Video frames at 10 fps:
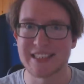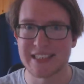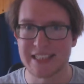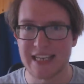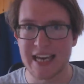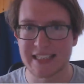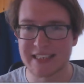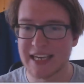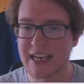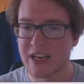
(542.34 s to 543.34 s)
in
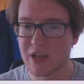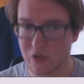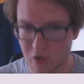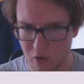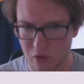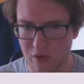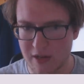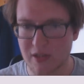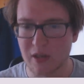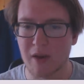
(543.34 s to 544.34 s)
CS, so
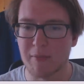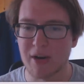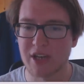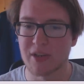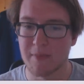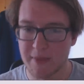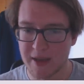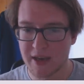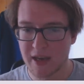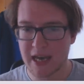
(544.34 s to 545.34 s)
there's a lot of pressure.
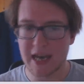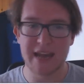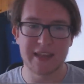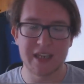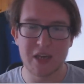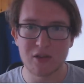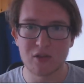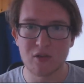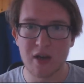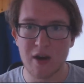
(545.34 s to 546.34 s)
And they go to
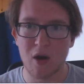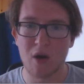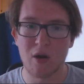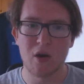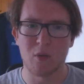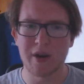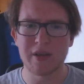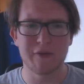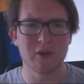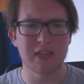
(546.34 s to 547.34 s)
one of
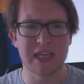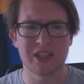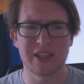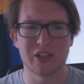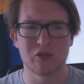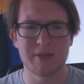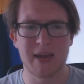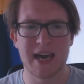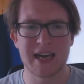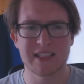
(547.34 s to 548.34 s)
the first, actually,
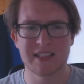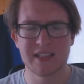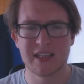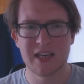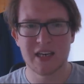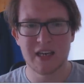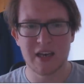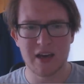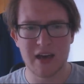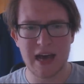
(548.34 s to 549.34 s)
DreamHacks
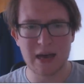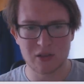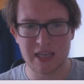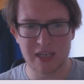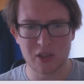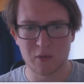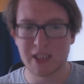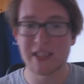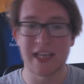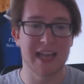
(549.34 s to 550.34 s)
outside of
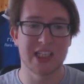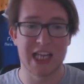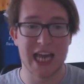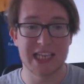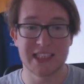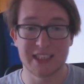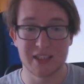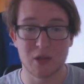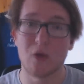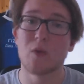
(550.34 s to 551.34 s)
Sweden that actually had
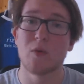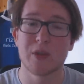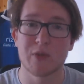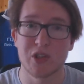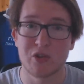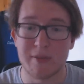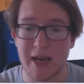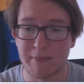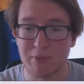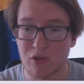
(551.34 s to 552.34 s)
CSGO, which was
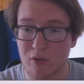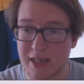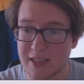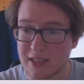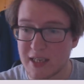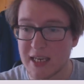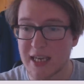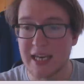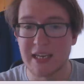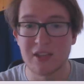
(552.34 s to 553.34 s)
DreamHack Bucharest
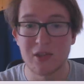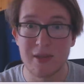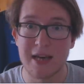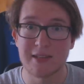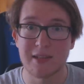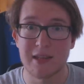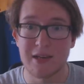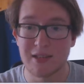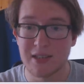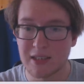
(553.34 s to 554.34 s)
in
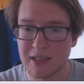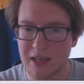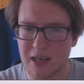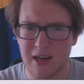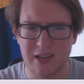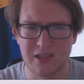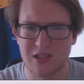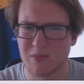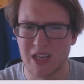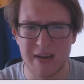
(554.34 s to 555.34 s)
2013,
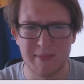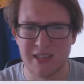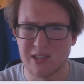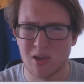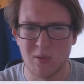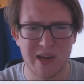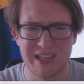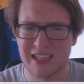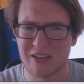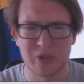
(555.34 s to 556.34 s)
sometime in the summer, I
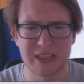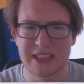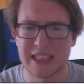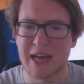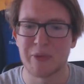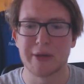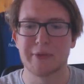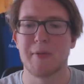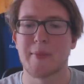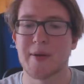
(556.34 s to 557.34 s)
think August, I can't really
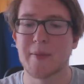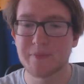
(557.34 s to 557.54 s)
remember.